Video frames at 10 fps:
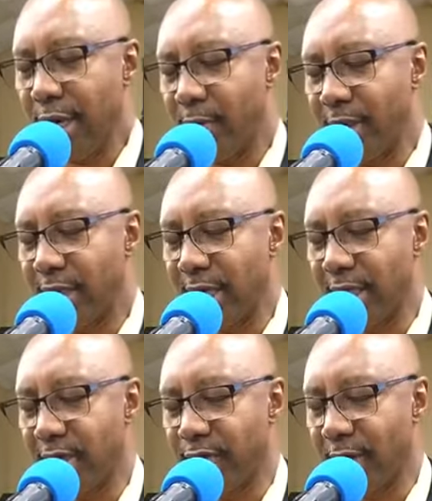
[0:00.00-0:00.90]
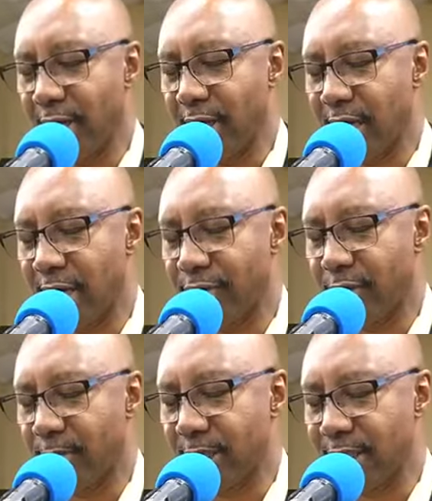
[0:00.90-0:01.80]
And we thank you, Father God,
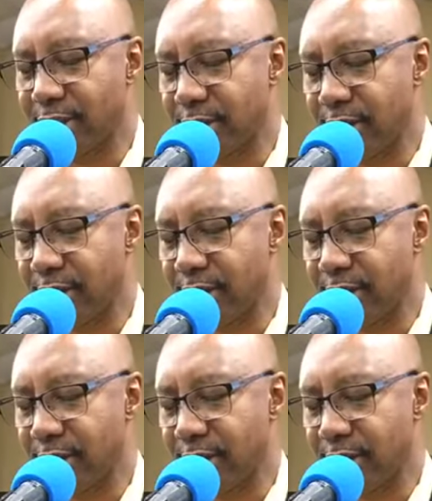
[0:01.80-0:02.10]
for blessing